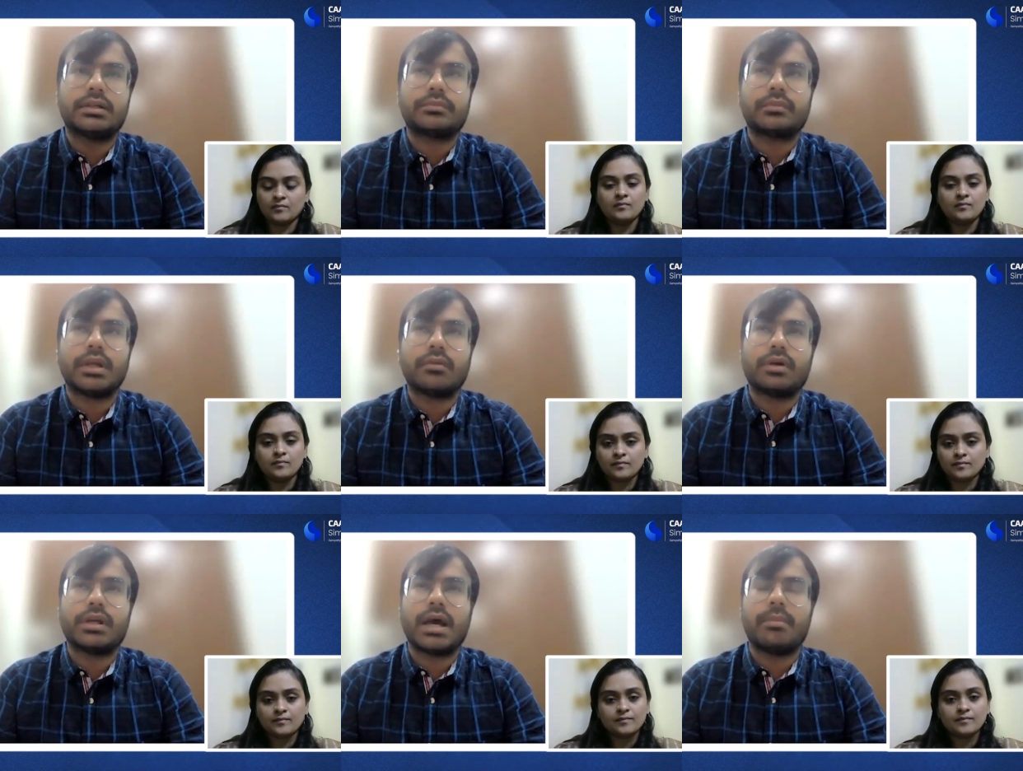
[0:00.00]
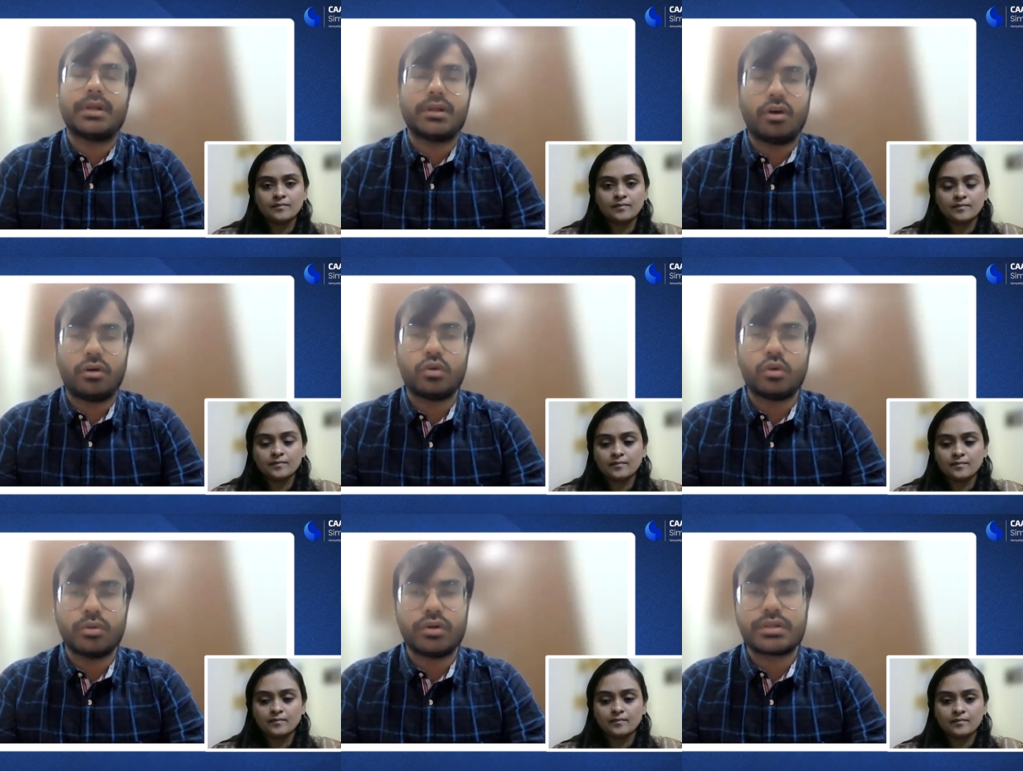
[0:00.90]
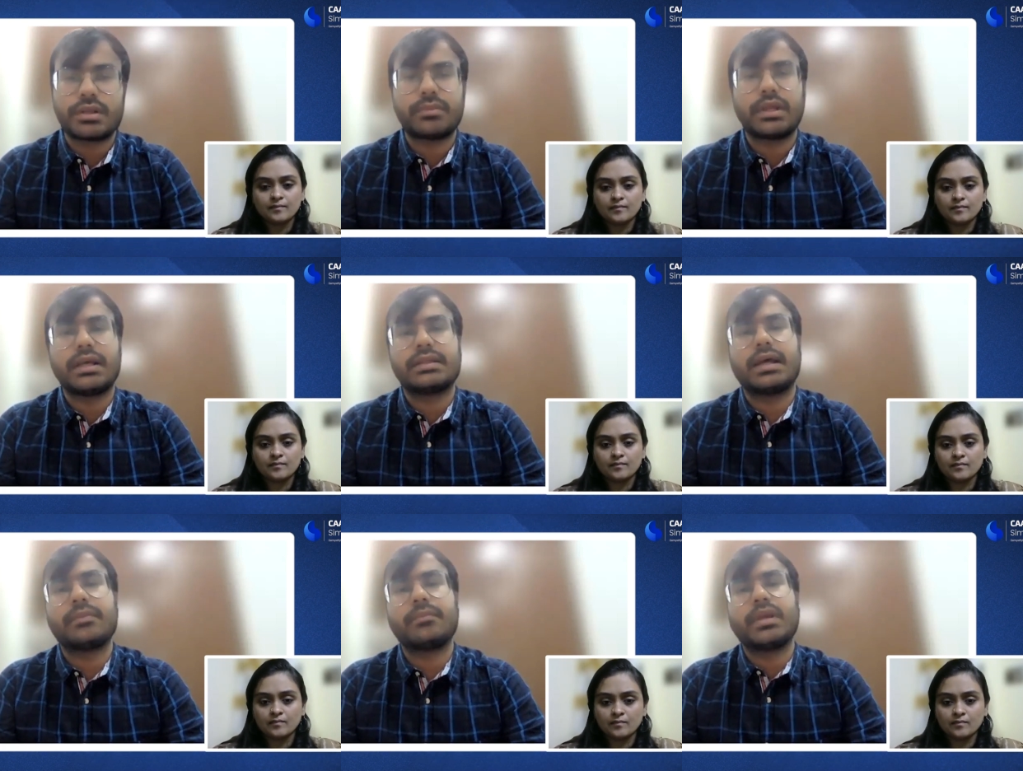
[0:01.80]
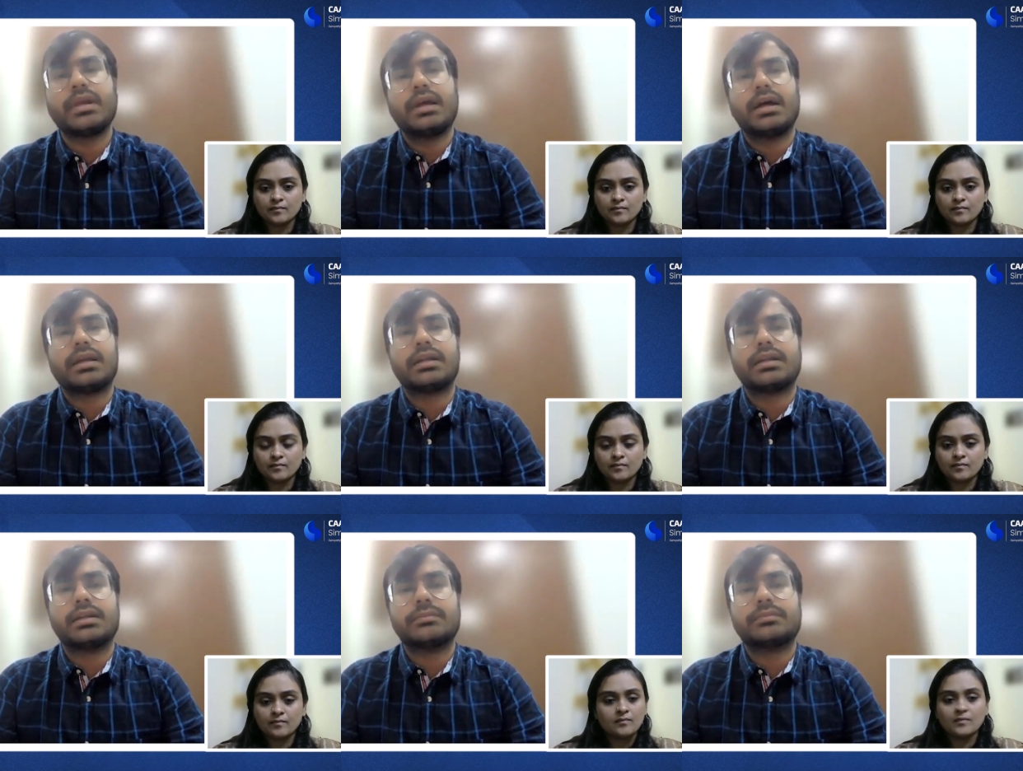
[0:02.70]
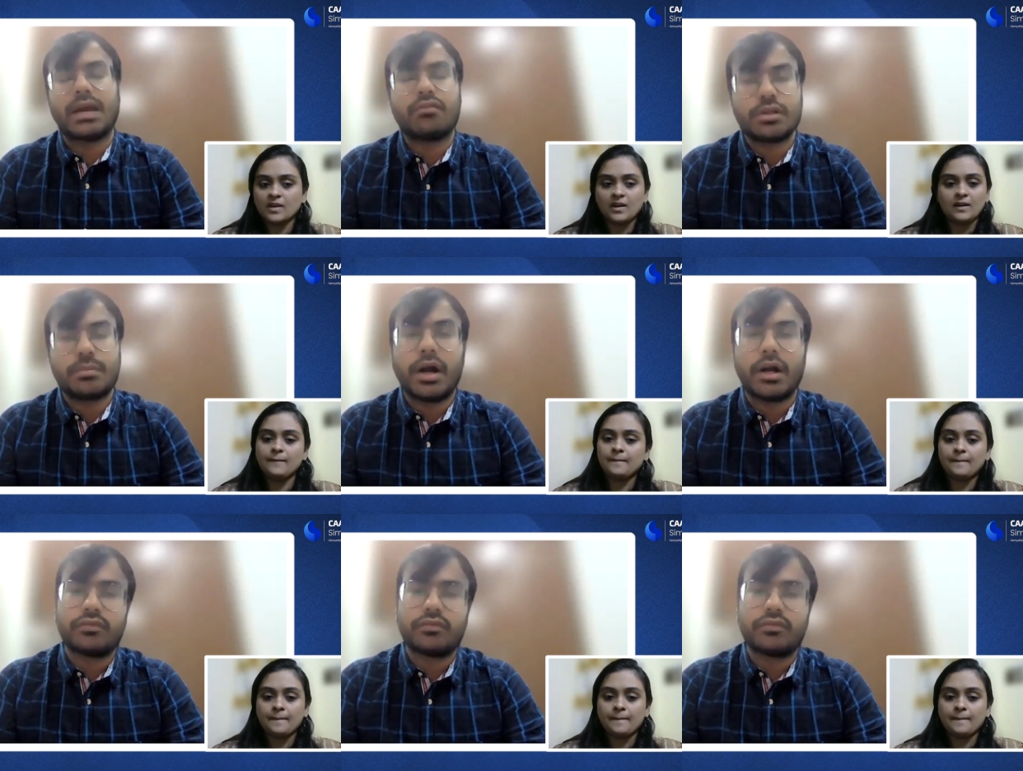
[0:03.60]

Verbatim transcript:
Speaker 1: uh, it it happened in October or something like that, and uh, I was a mm-hmm.